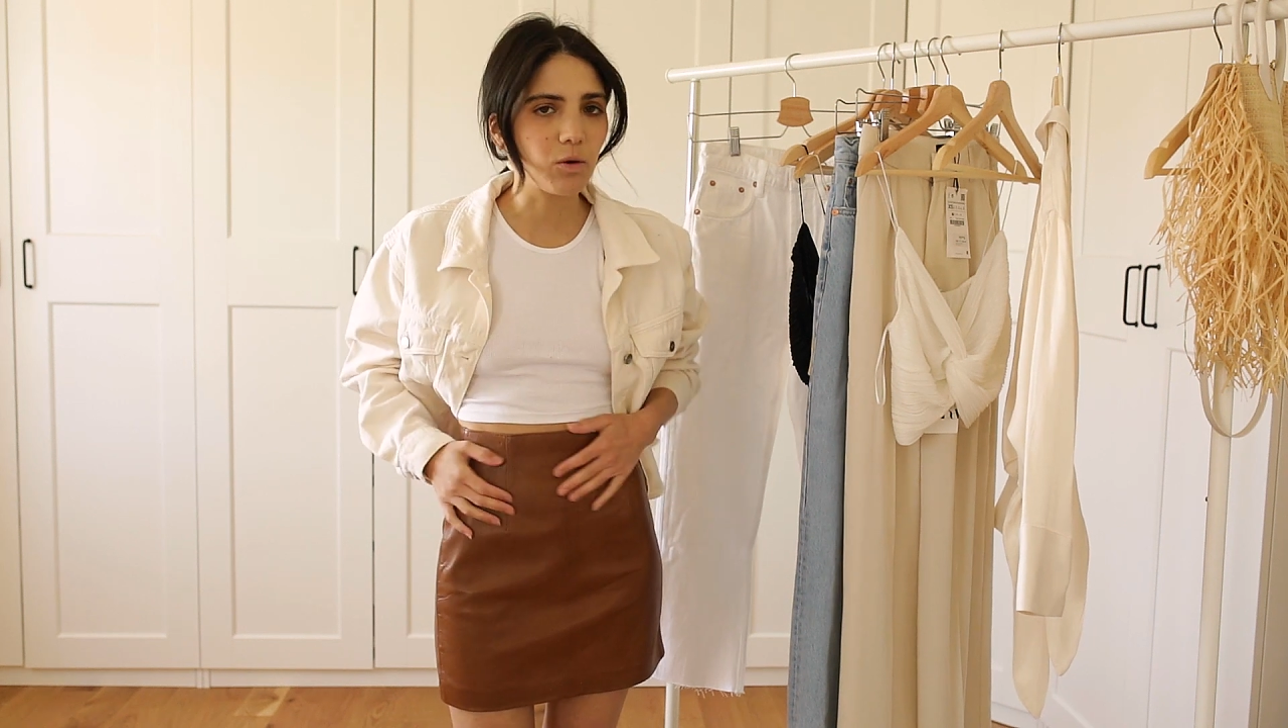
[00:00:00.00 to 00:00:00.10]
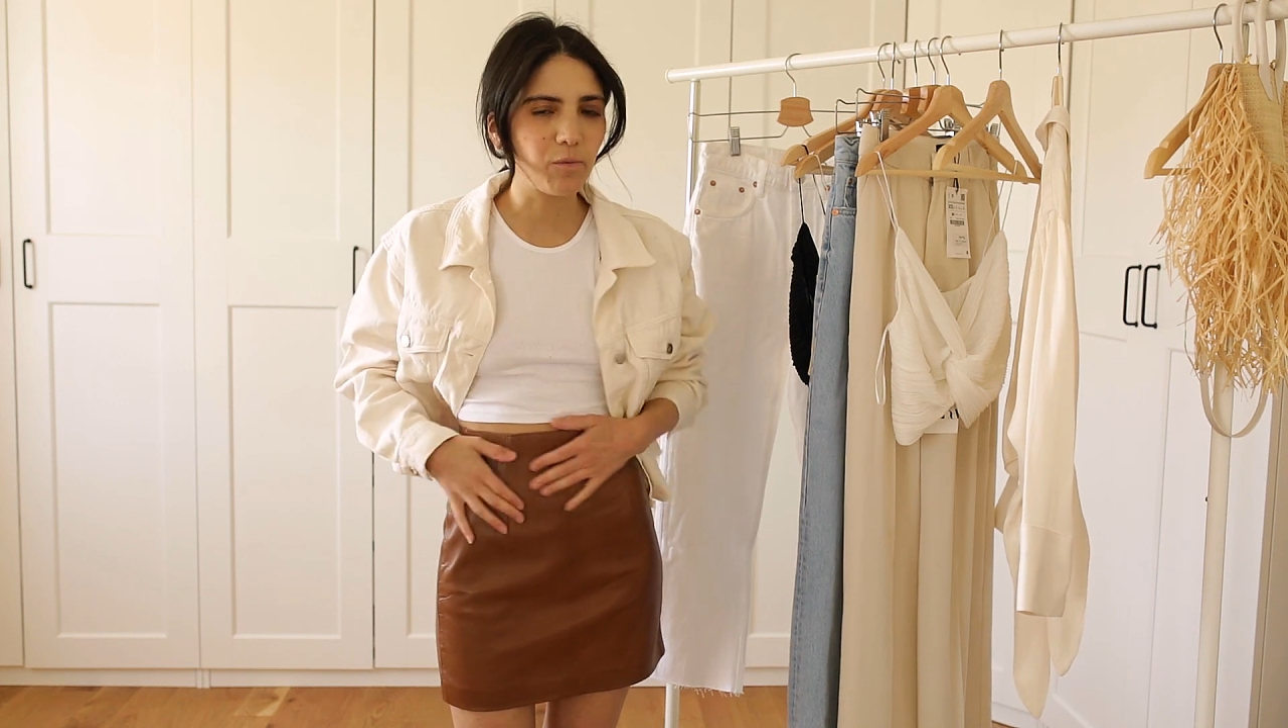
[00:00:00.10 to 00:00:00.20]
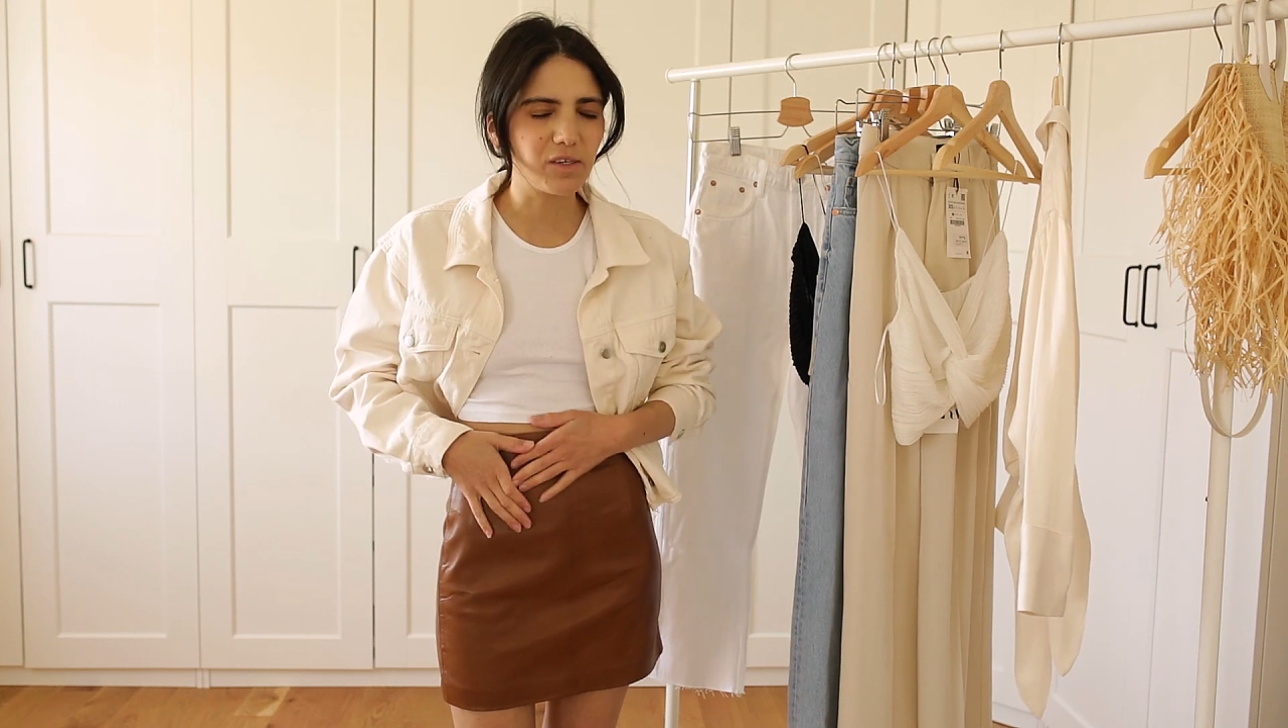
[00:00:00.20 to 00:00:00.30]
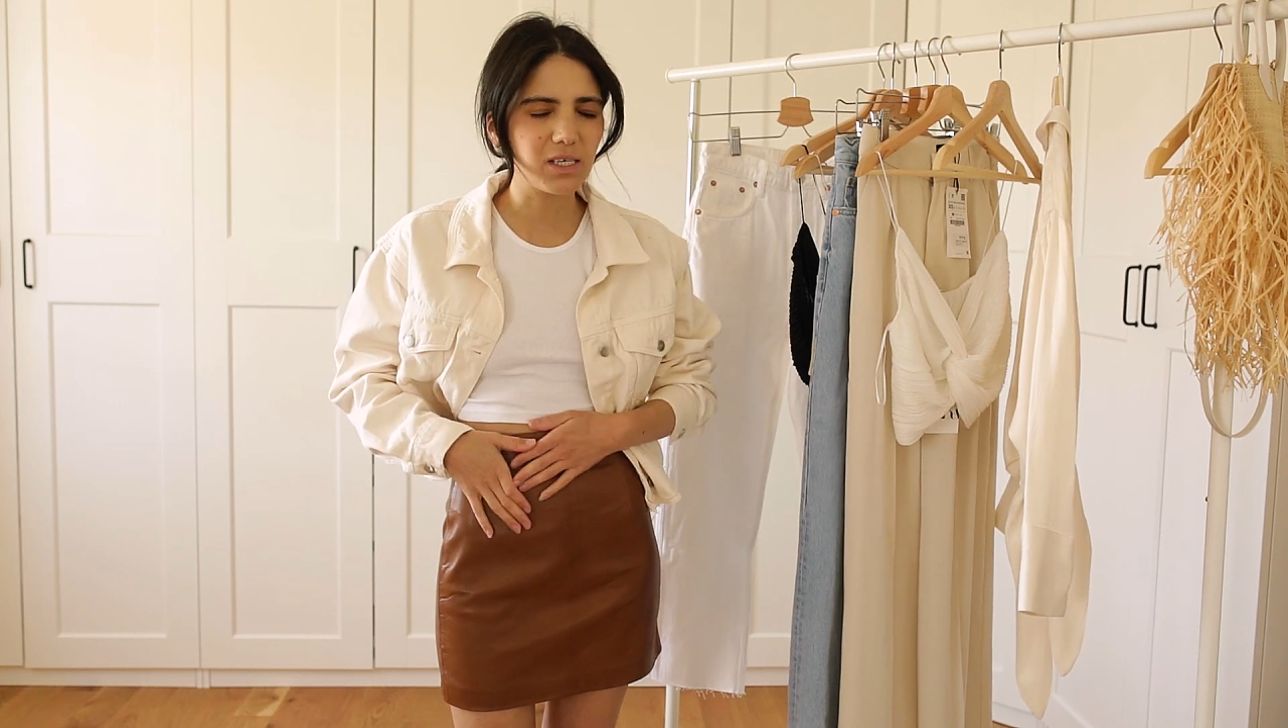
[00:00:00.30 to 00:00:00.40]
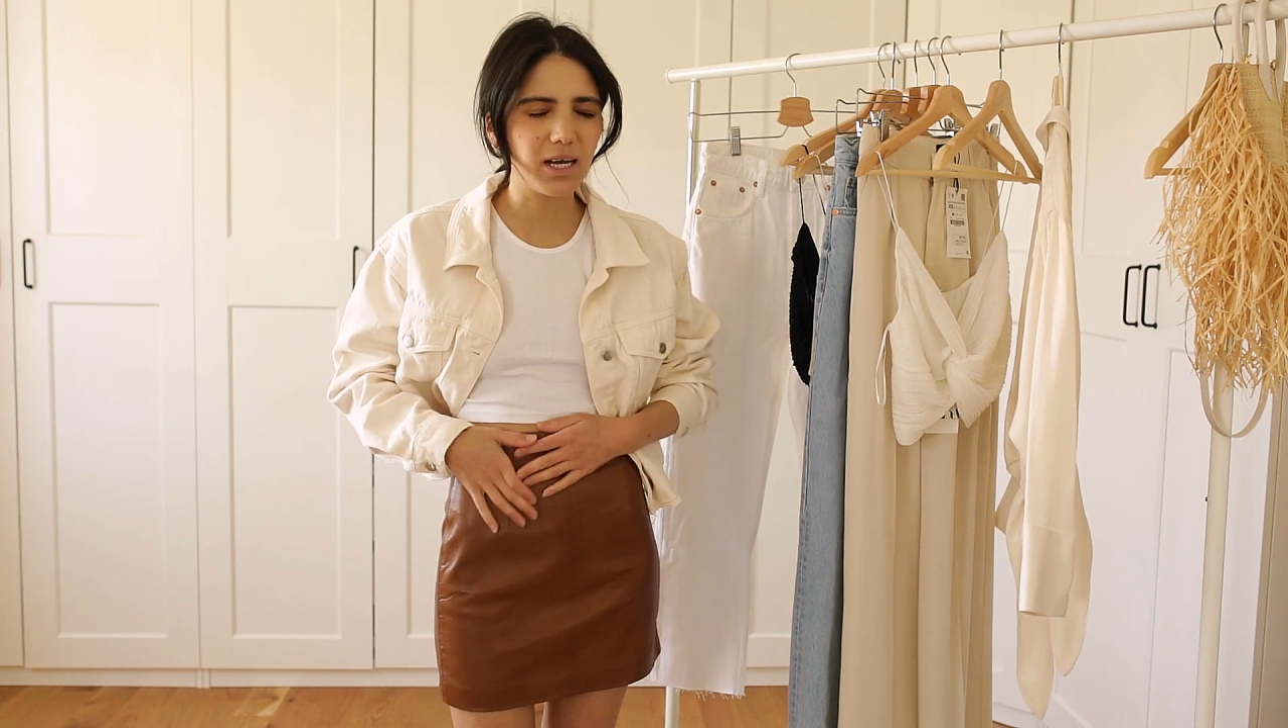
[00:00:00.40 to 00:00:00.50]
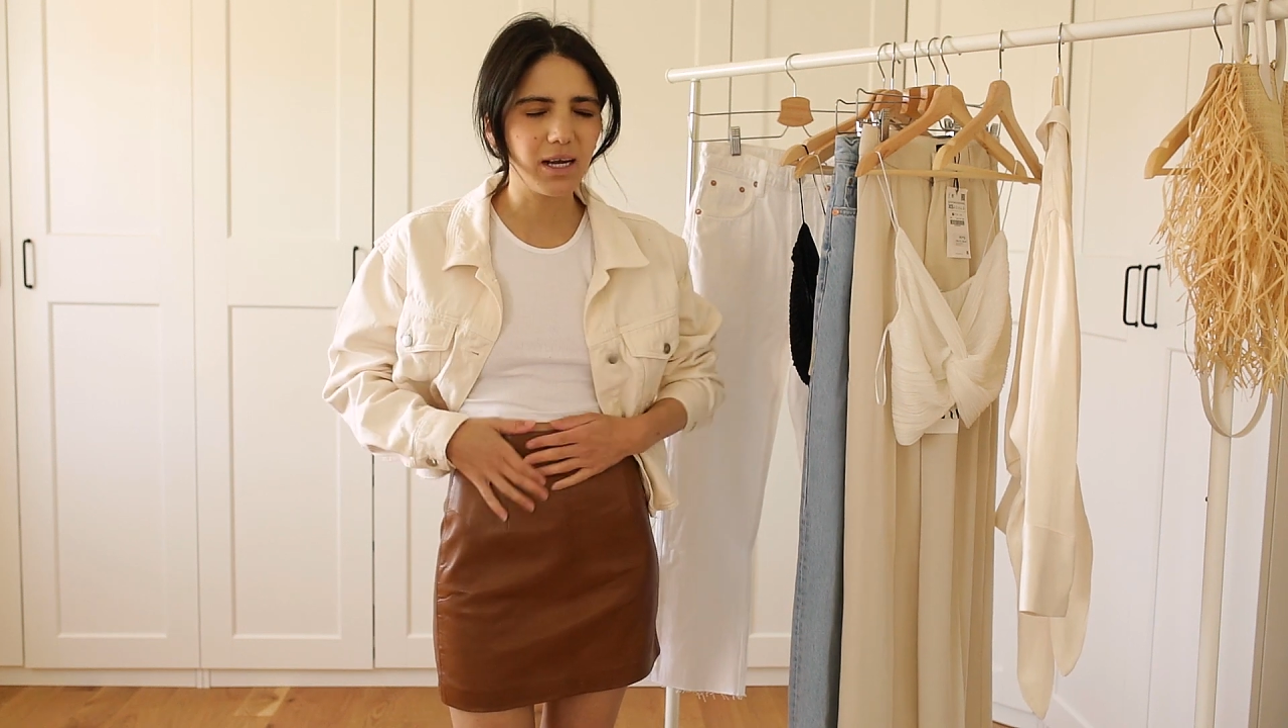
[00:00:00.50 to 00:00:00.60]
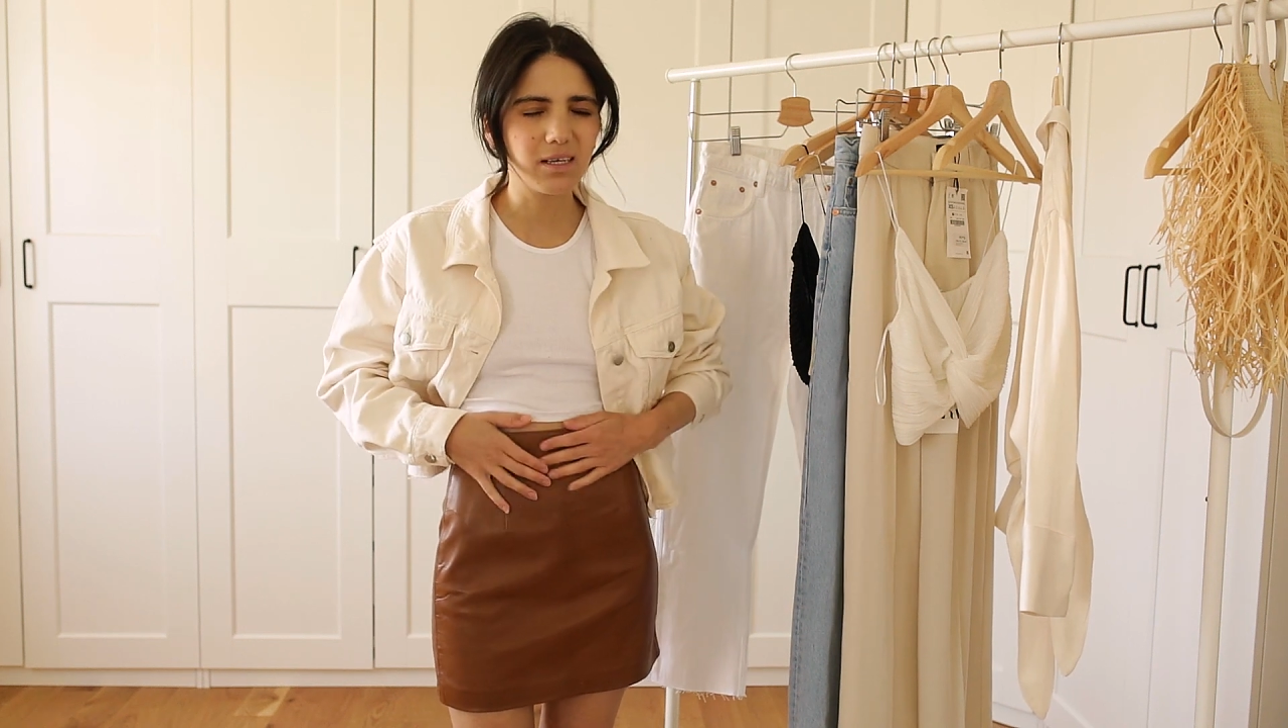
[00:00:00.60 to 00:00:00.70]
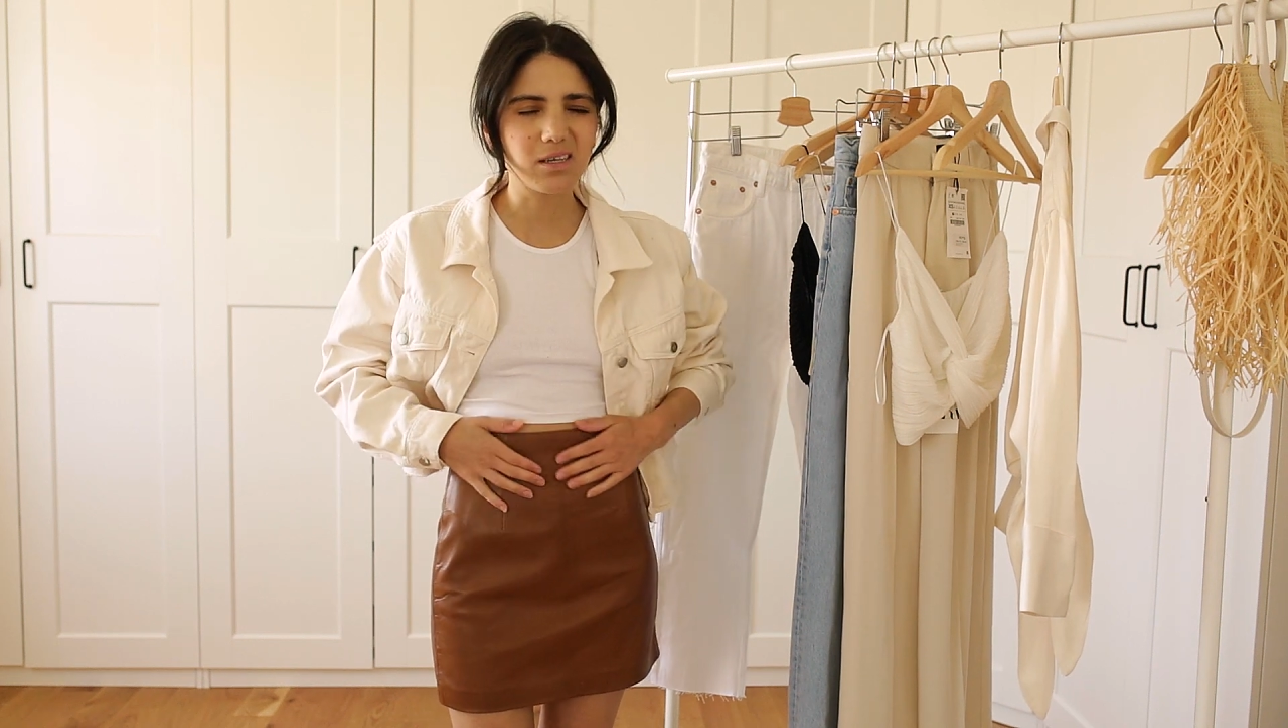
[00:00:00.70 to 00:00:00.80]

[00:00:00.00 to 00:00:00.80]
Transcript: obviously,